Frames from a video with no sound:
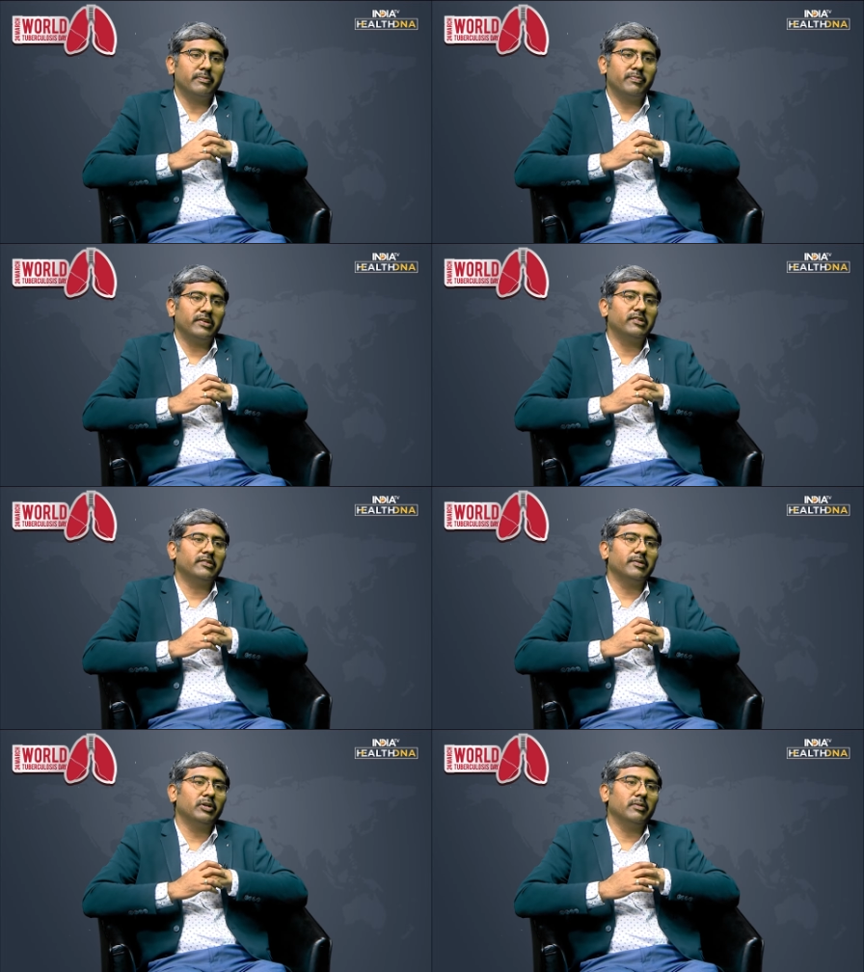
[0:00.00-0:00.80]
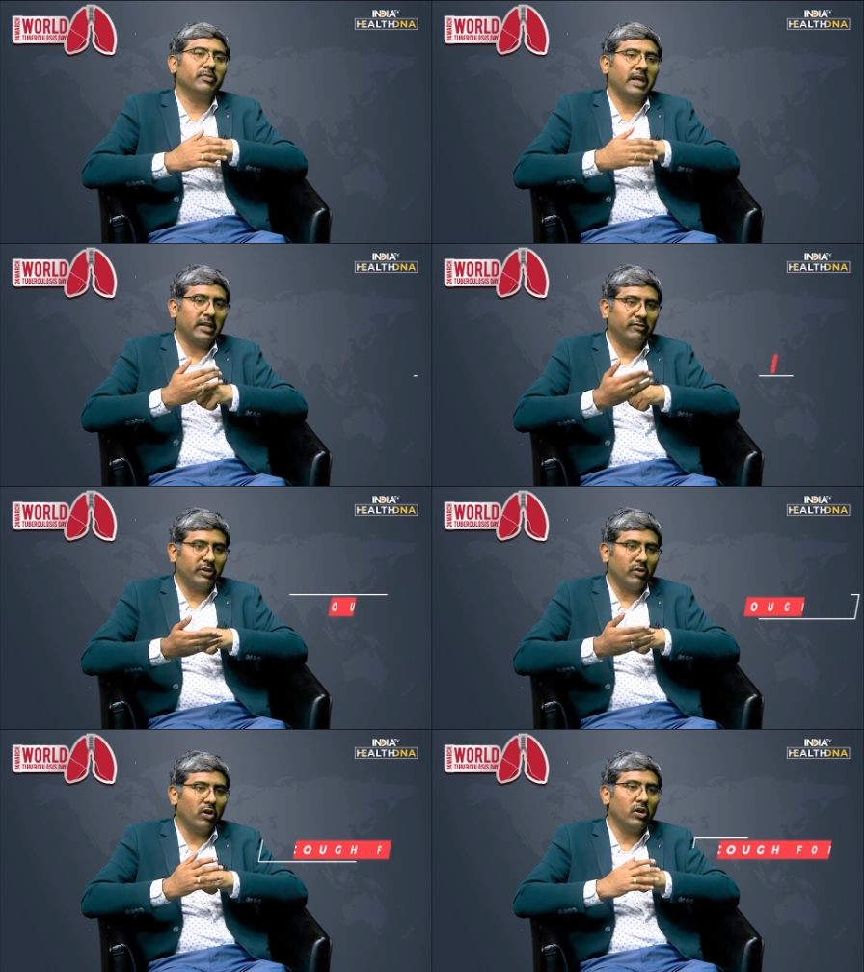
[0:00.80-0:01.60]
the basic symptoms, as
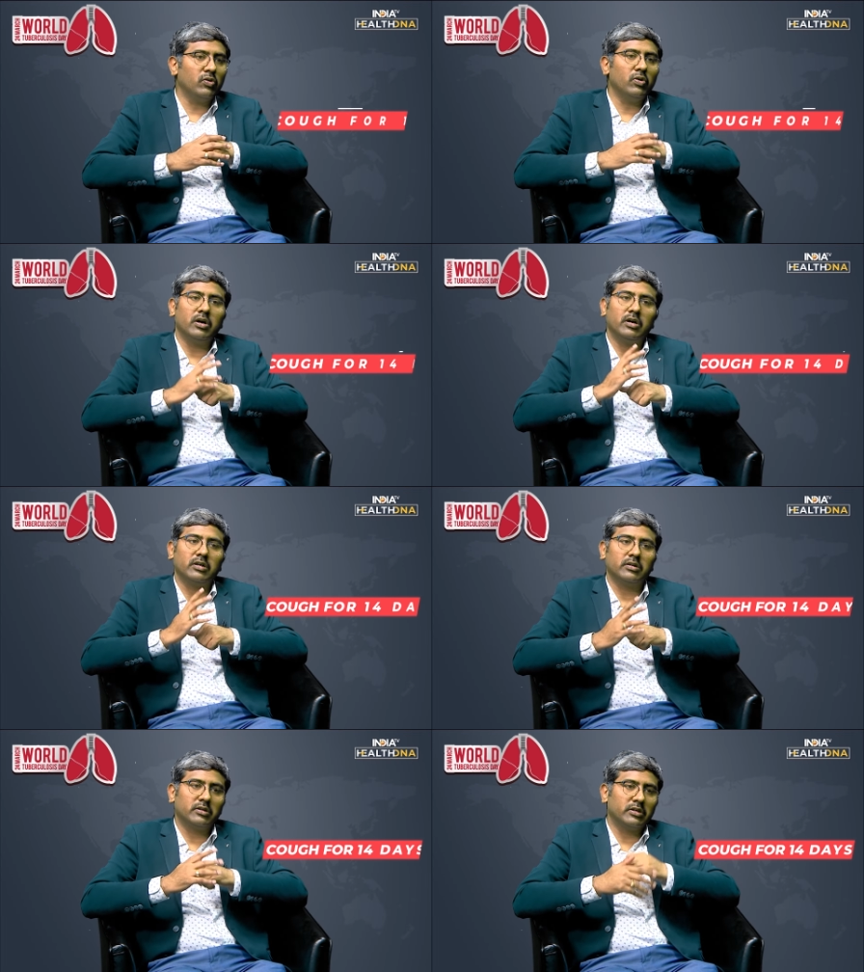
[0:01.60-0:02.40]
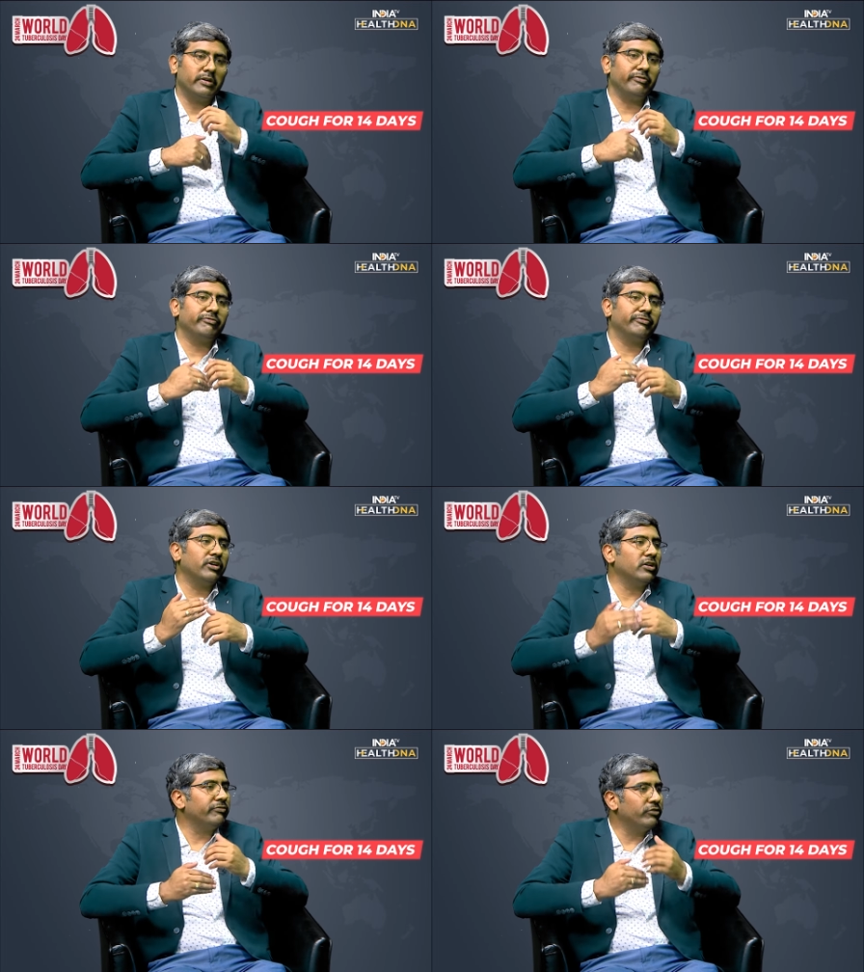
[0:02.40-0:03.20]
we all know, a cough
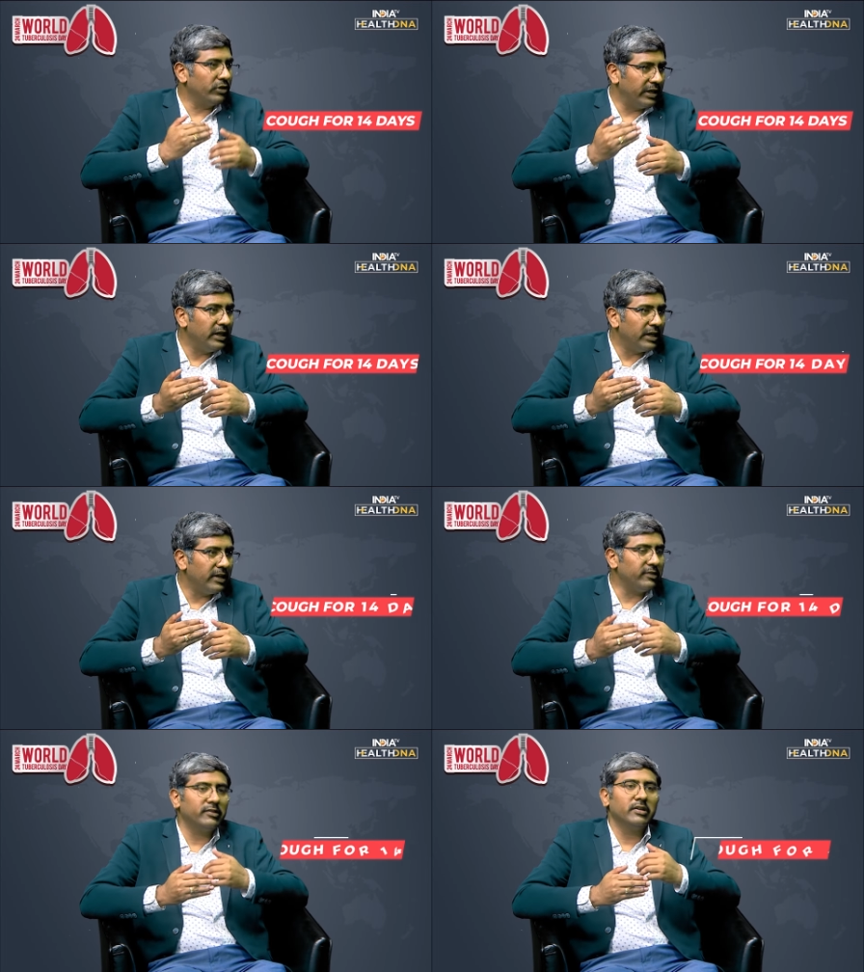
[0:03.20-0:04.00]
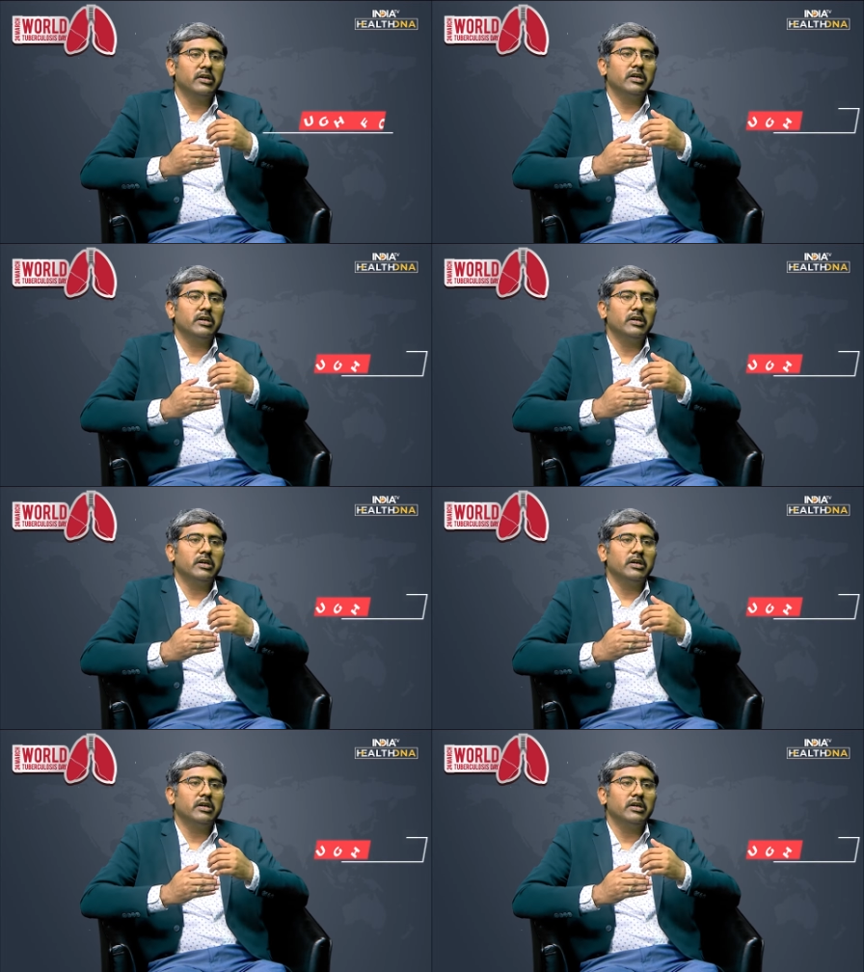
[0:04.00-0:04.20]
for the fourteen days,